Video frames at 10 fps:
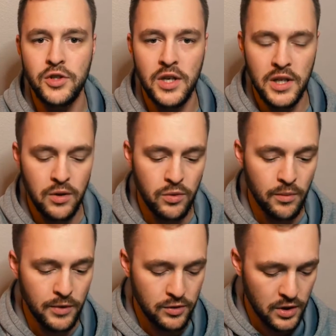JT
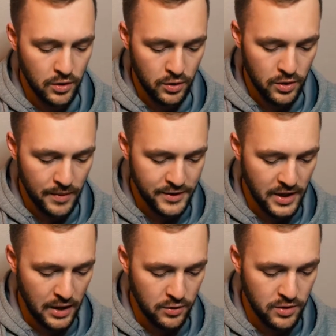Realmuto. Who, know much,
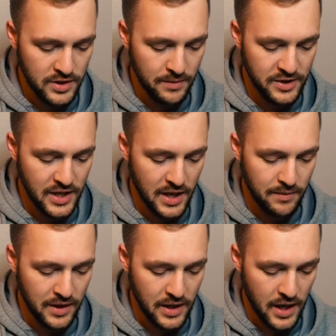who knows how much time
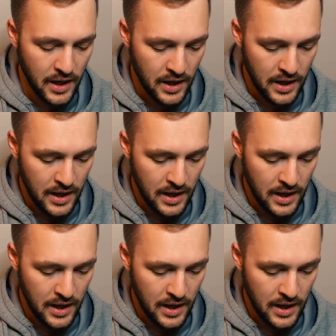he got?